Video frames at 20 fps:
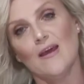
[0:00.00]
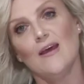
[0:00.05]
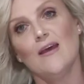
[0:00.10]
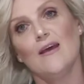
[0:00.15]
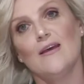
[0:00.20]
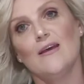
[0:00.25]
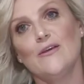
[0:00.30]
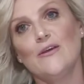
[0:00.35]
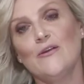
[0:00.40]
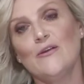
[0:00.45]

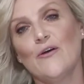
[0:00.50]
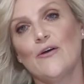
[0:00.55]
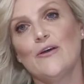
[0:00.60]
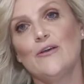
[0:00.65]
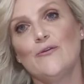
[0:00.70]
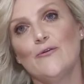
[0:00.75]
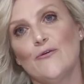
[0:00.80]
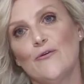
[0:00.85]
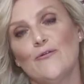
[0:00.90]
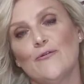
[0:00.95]
you
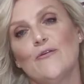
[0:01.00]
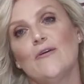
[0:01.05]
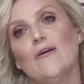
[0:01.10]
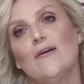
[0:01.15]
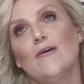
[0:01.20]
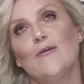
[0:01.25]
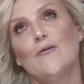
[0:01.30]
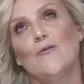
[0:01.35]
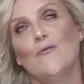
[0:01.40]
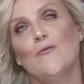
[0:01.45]
know,
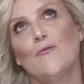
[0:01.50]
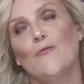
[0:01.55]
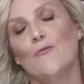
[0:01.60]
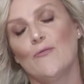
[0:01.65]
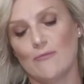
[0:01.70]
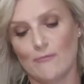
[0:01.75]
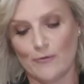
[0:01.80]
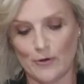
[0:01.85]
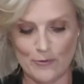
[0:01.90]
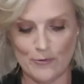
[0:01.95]

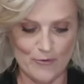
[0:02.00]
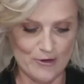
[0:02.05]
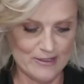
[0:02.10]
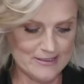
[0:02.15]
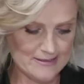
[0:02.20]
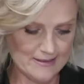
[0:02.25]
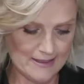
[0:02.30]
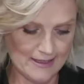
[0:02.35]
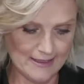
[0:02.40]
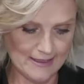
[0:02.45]
what am I
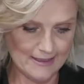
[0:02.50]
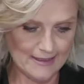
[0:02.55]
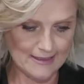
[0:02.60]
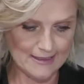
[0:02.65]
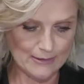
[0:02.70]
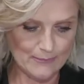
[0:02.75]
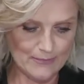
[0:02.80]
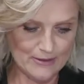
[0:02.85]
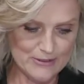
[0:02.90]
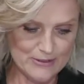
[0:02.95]
saying here?
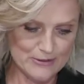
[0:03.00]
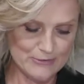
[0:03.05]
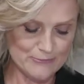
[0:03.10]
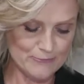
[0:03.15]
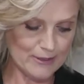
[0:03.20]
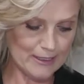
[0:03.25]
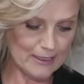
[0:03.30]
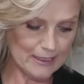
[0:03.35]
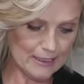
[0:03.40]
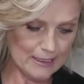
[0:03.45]
Let me just
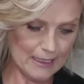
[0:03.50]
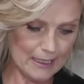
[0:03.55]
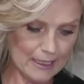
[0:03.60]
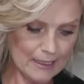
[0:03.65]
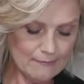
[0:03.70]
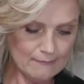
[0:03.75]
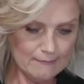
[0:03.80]
read it again.